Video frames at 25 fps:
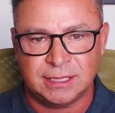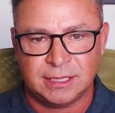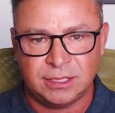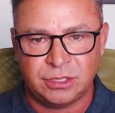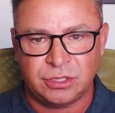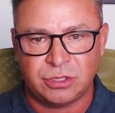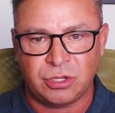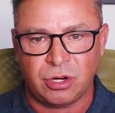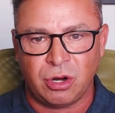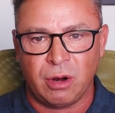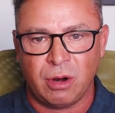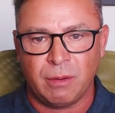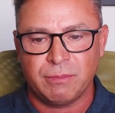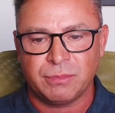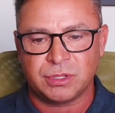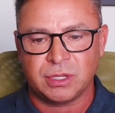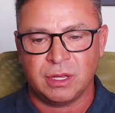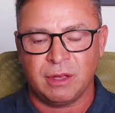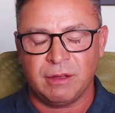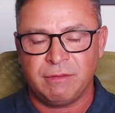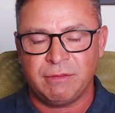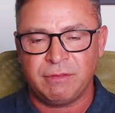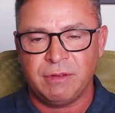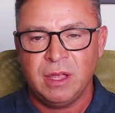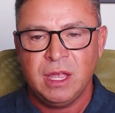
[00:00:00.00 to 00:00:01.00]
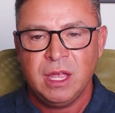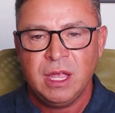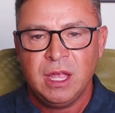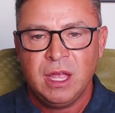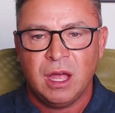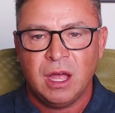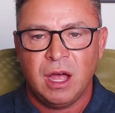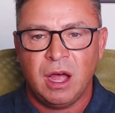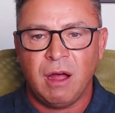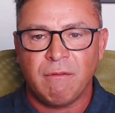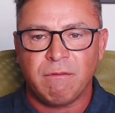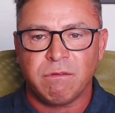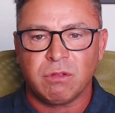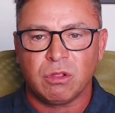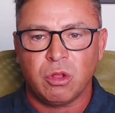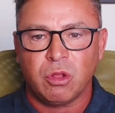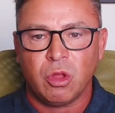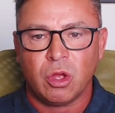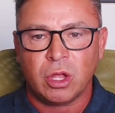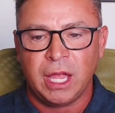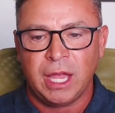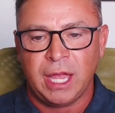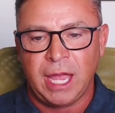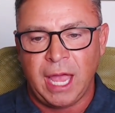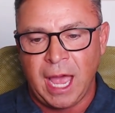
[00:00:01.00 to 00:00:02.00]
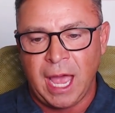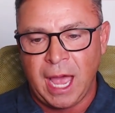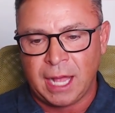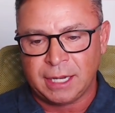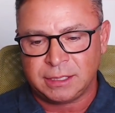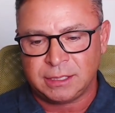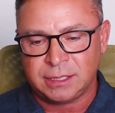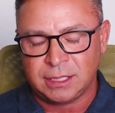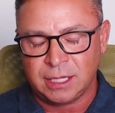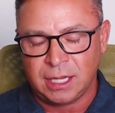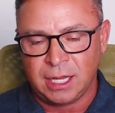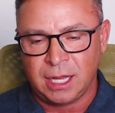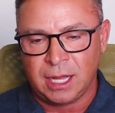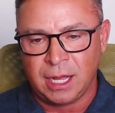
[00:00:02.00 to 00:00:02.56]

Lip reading: in terms of looking at